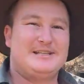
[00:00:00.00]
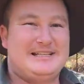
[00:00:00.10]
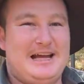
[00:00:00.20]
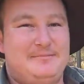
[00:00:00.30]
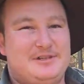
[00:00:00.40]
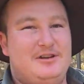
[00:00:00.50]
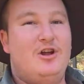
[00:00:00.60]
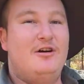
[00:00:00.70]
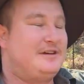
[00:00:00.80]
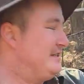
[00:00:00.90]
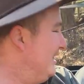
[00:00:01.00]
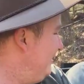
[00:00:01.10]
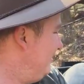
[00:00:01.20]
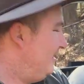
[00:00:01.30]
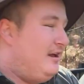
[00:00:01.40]
one's name's Nervous
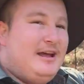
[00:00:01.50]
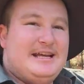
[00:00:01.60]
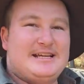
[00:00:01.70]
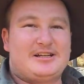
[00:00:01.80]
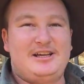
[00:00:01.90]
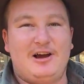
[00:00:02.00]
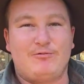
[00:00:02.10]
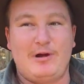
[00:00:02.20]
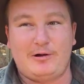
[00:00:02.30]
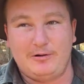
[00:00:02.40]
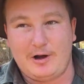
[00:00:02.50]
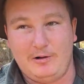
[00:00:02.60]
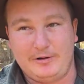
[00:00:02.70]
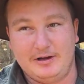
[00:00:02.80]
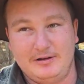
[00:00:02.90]
Ned. He's actually our record
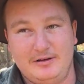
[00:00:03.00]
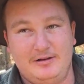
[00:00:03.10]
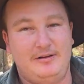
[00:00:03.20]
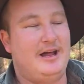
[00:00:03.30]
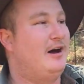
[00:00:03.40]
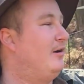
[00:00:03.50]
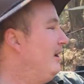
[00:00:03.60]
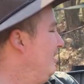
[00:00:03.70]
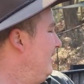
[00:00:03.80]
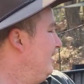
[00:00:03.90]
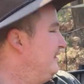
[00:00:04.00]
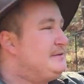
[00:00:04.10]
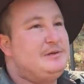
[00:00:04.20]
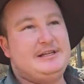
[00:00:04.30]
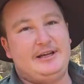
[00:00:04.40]
holder. Now, uh, this
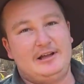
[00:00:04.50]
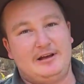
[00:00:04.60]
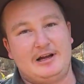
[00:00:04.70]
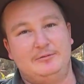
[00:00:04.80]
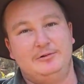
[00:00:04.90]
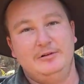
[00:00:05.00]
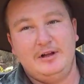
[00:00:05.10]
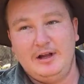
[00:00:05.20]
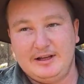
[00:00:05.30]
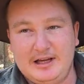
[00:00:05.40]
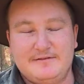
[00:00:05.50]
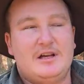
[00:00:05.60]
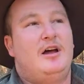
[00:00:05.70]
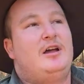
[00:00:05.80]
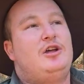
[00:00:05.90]
particular animal gives
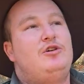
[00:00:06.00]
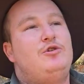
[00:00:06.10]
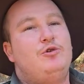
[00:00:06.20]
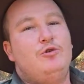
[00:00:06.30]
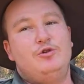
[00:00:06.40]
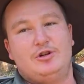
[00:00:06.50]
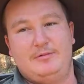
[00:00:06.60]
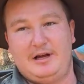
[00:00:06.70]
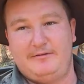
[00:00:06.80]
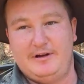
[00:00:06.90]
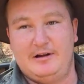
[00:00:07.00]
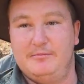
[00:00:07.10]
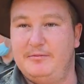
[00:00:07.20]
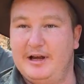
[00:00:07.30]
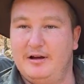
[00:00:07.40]
a huge amount of
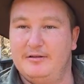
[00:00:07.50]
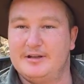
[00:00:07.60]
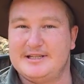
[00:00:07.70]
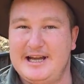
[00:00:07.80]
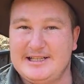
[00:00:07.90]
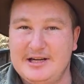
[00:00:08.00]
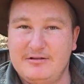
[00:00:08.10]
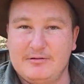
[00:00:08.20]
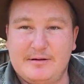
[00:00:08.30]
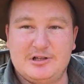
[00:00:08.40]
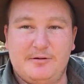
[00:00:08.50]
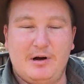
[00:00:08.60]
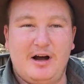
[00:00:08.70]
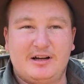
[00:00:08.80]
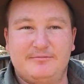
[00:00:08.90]
venom. Now, the snakes here at the Reptile
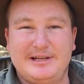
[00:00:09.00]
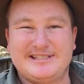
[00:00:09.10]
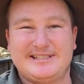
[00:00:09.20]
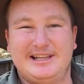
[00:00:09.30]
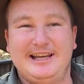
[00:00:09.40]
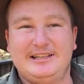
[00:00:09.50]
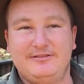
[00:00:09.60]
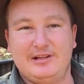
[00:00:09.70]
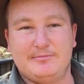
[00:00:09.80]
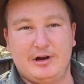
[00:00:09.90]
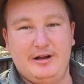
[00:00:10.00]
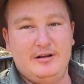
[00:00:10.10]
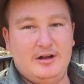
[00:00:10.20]
Park have been selectively bred